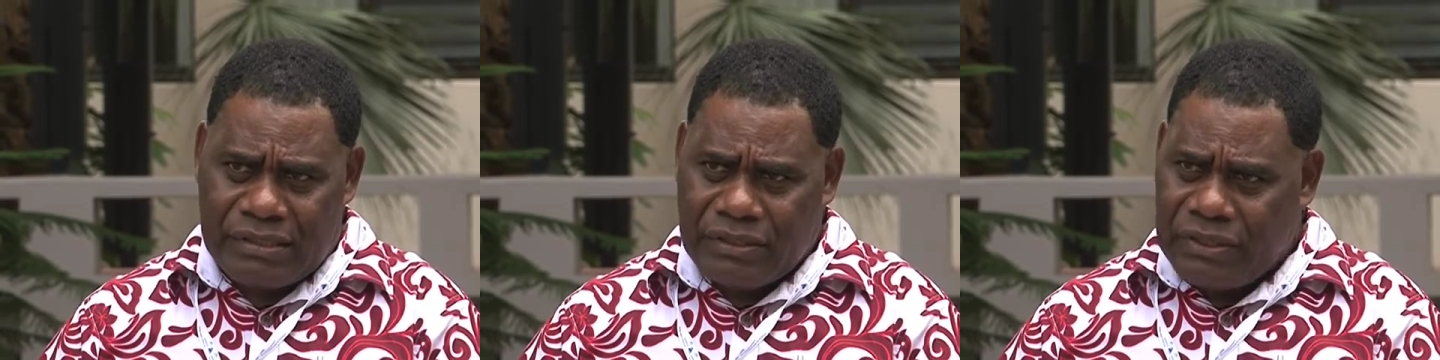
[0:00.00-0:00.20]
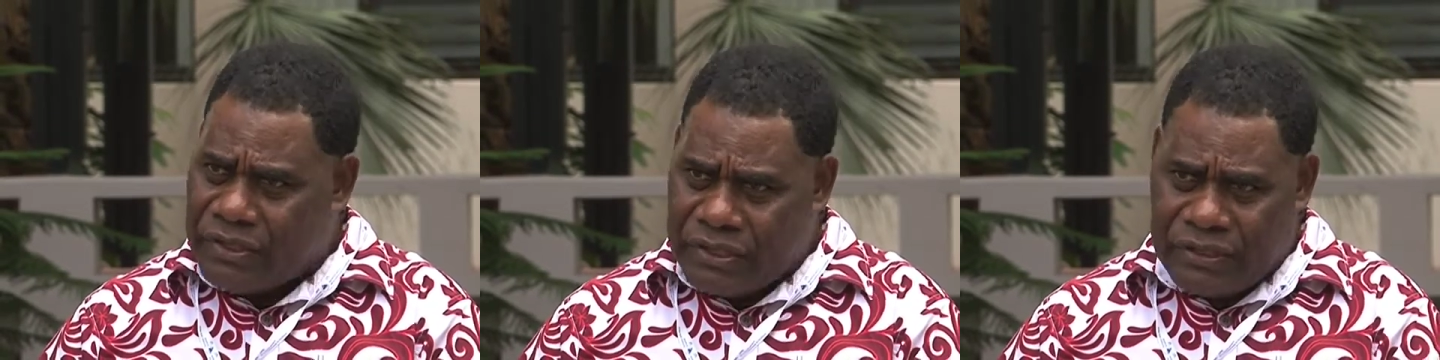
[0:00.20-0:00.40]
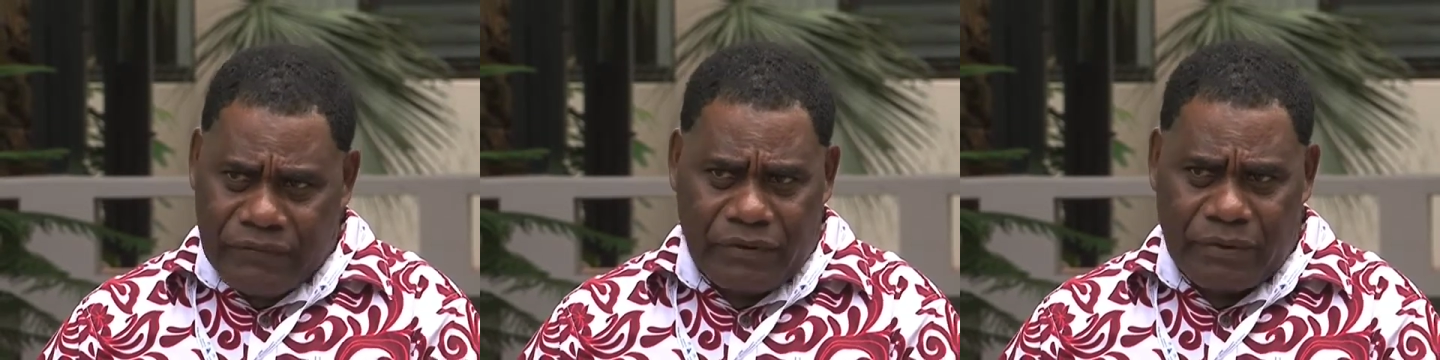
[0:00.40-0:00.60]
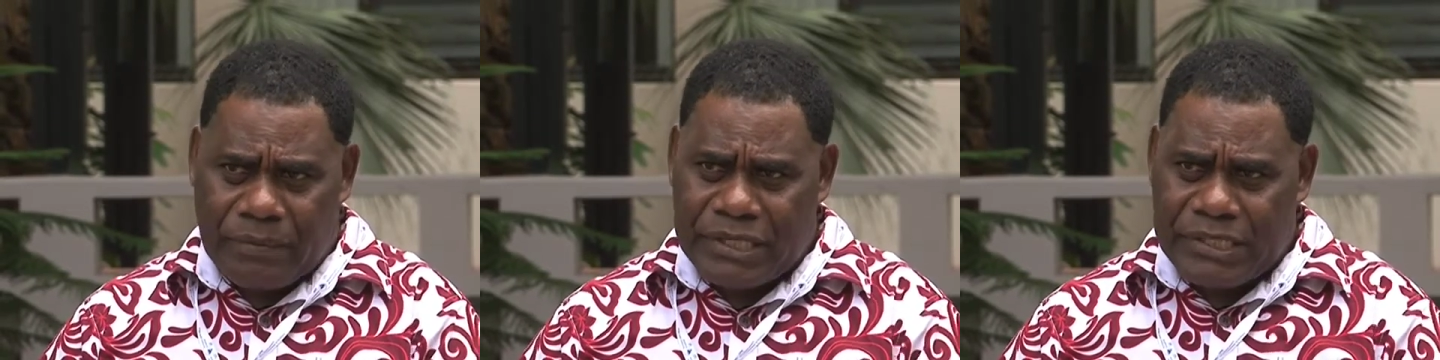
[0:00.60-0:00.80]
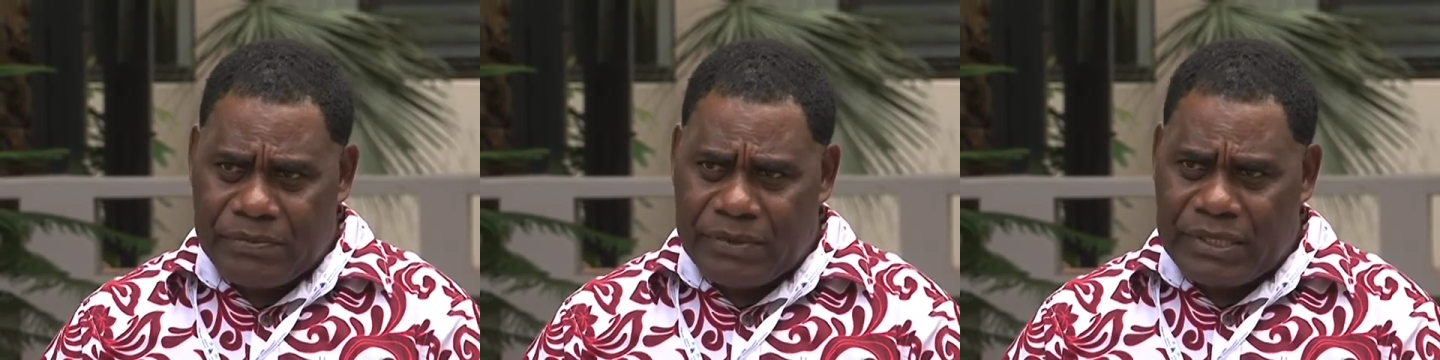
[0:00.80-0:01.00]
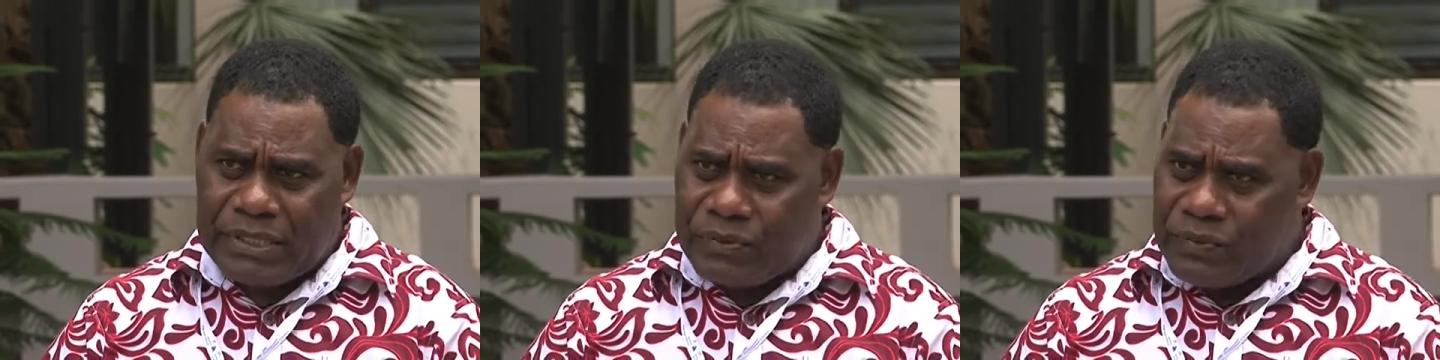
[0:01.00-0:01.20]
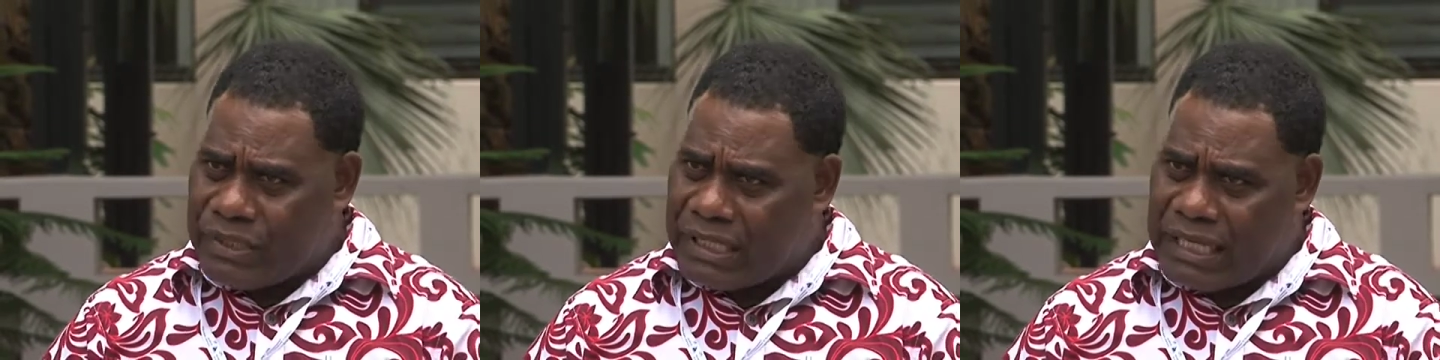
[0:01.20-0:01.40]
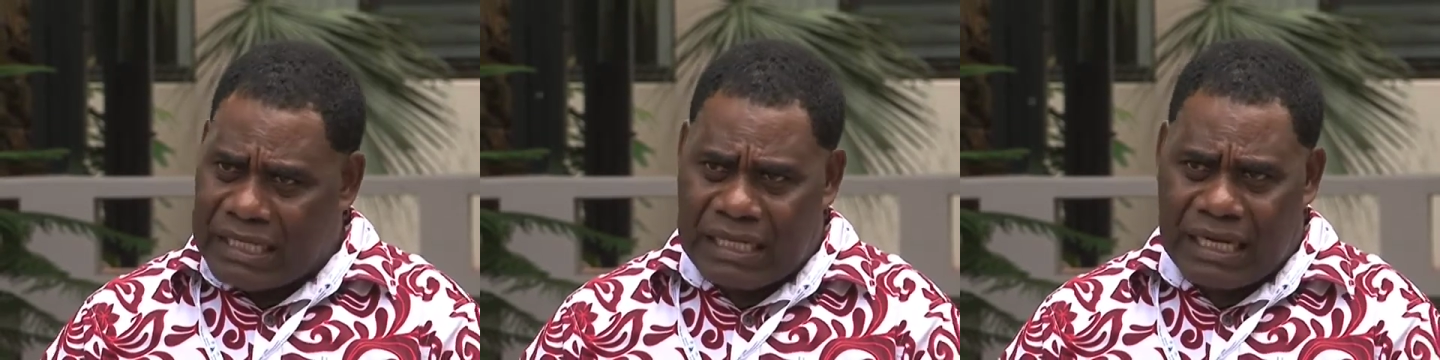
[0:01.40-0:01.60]
learning from experience
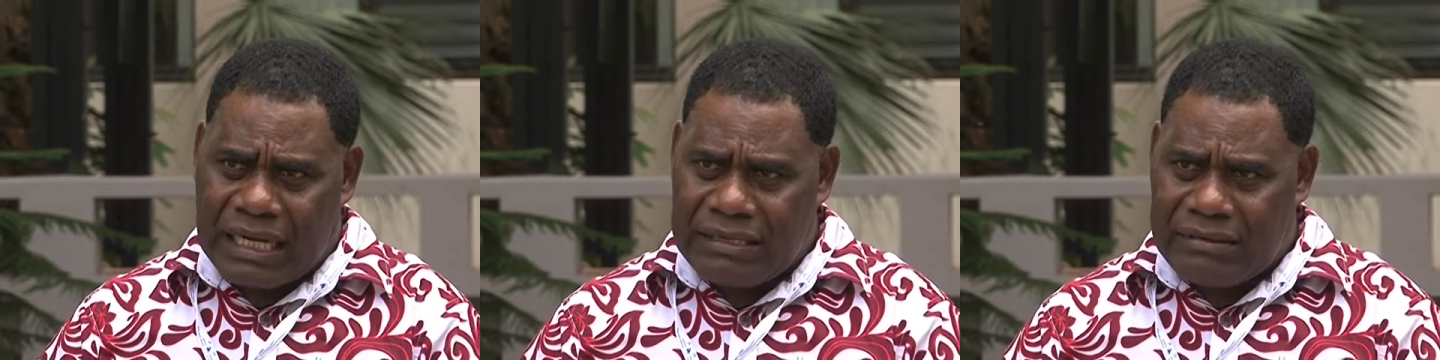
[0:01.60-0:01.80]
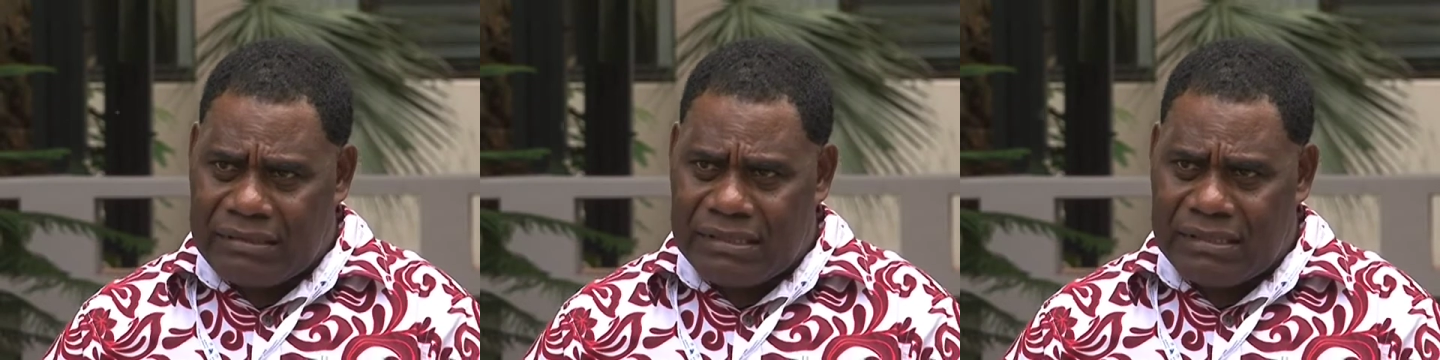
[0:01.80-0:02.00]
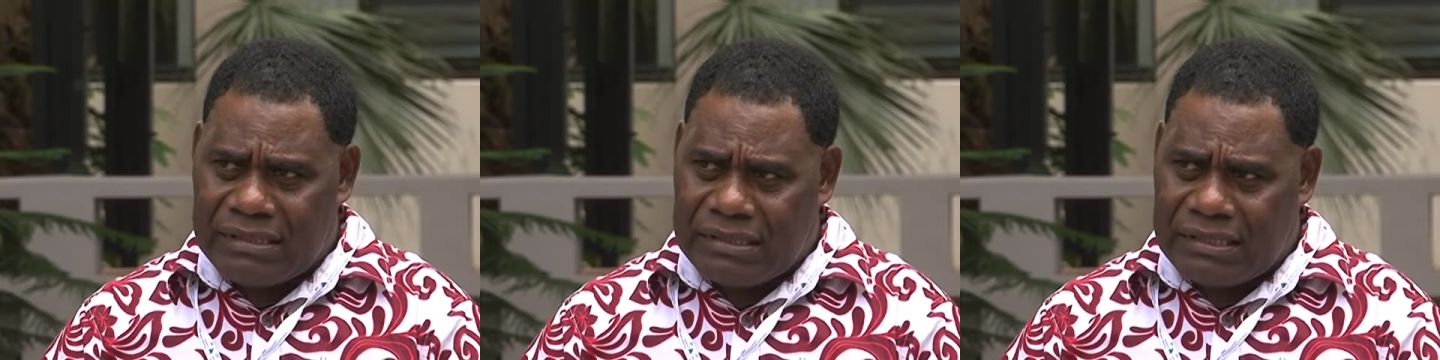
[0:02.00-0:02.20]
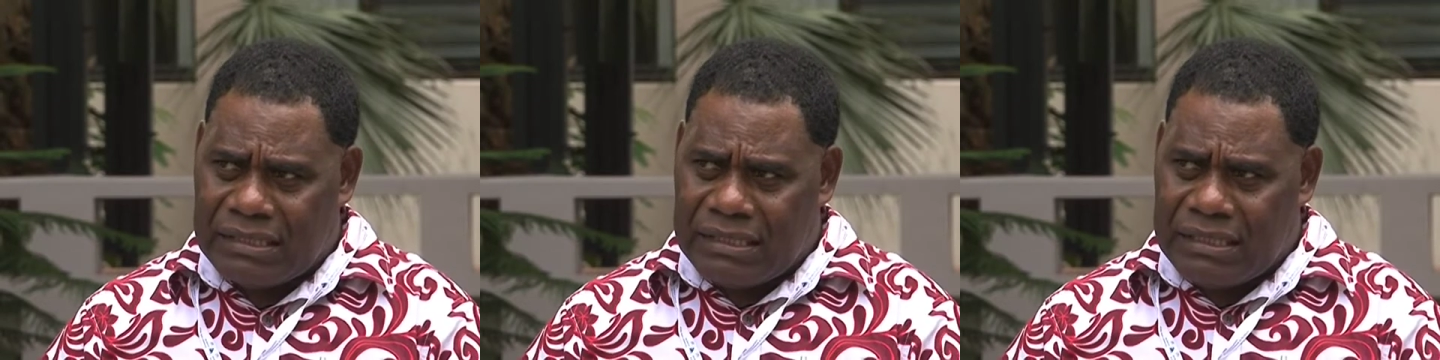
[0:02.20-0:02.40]
within other countries,